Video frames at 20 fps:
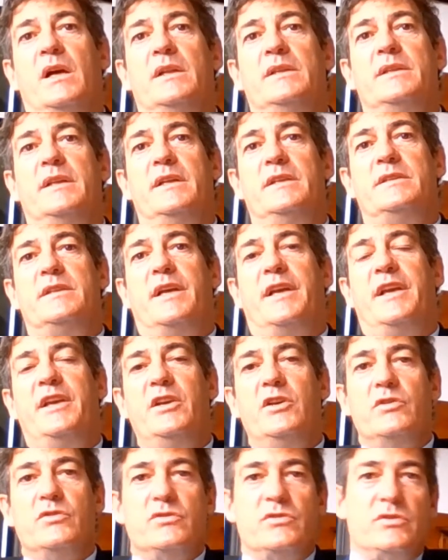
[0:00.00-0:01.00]
there is a
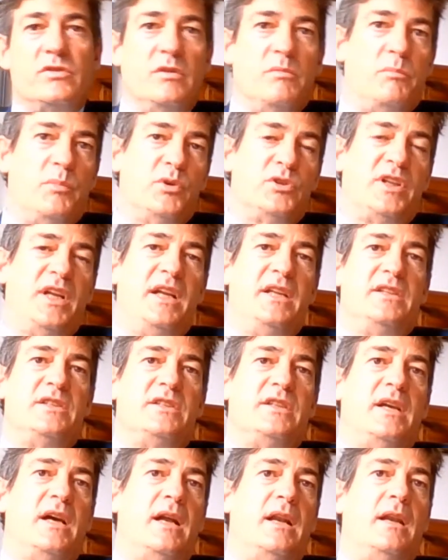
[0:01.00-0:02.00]
huge
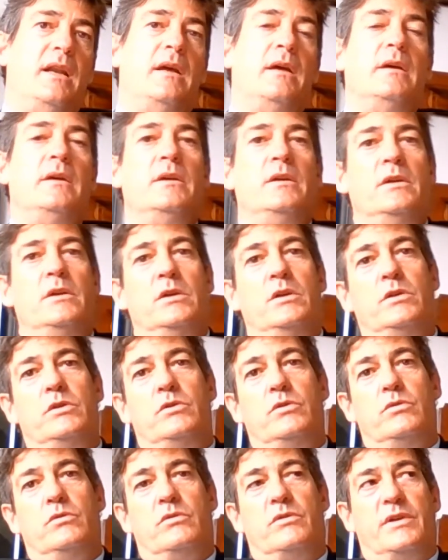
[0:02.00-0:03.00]
potential
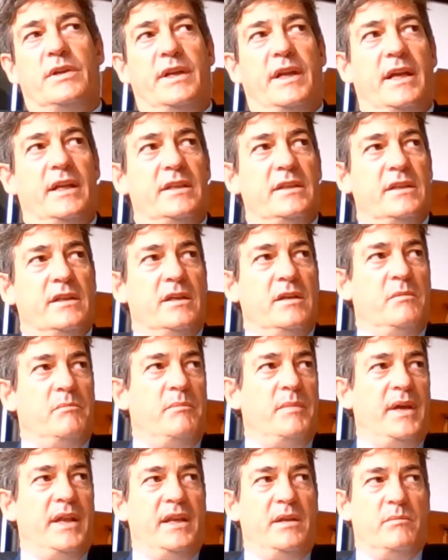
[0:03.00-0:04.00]
to create
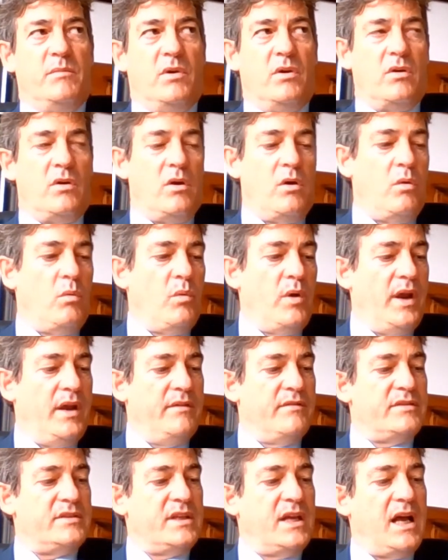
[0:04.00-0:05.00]
many more
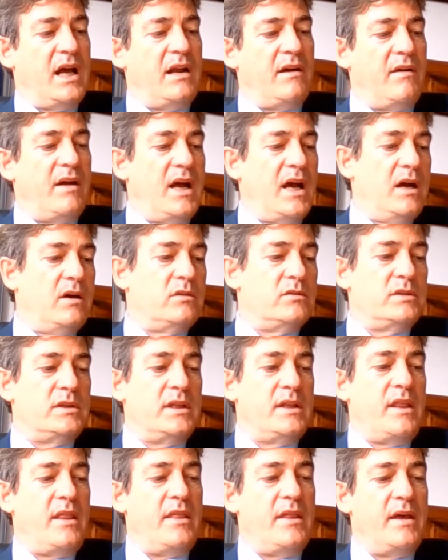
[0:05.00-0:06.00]
waves around.
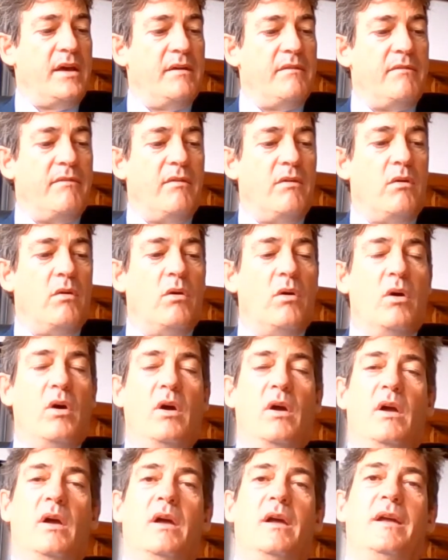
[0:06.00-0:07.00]
Therefore,
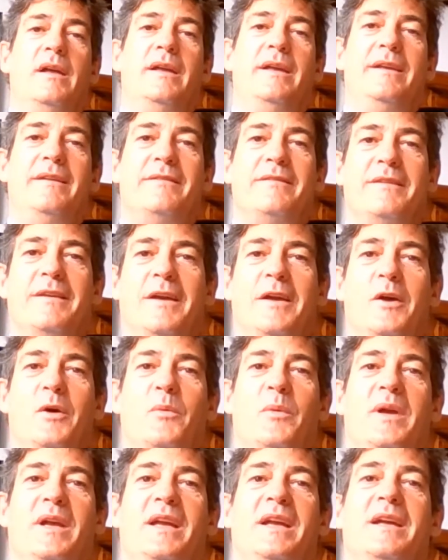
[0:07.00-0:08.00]
if
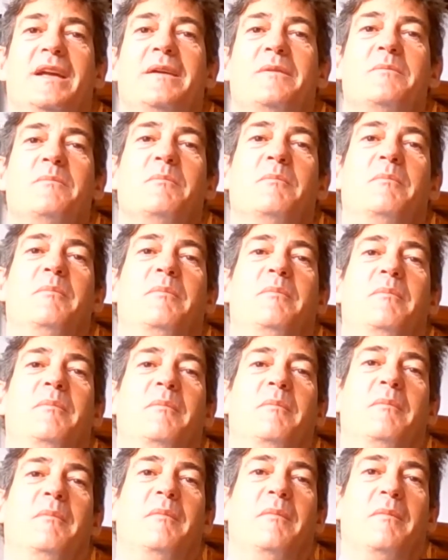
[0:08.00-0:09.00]
we
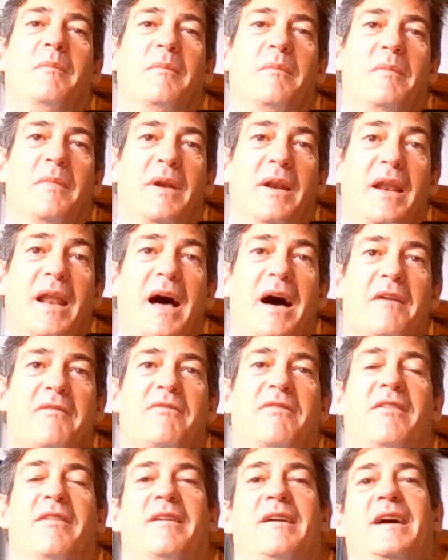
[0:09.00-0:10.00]

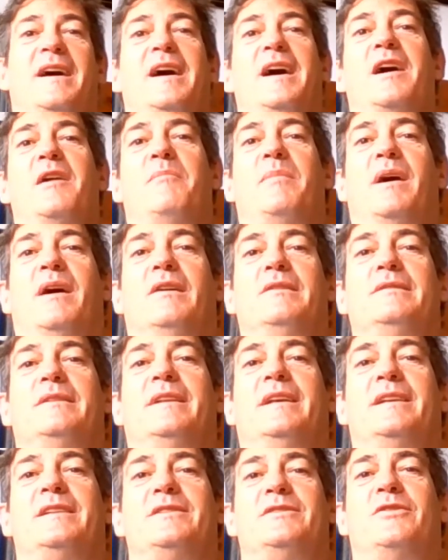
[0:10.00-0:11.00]
laugh about
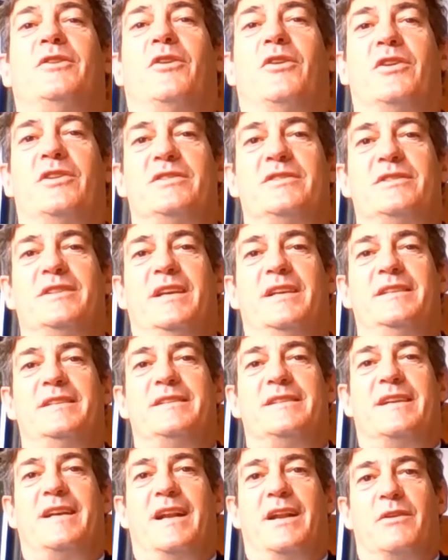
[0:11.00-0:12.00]
the stock exchange
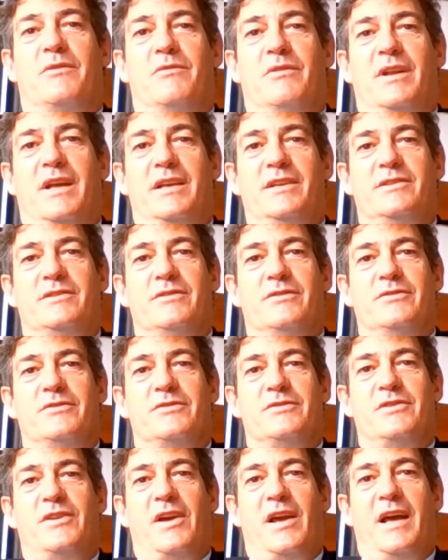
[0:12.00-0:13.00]

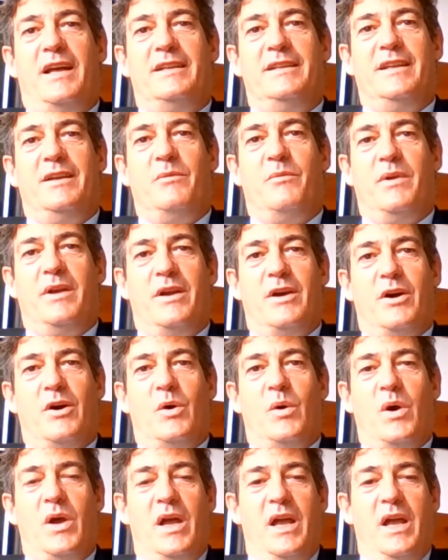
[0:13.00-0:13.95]
calculations and then we go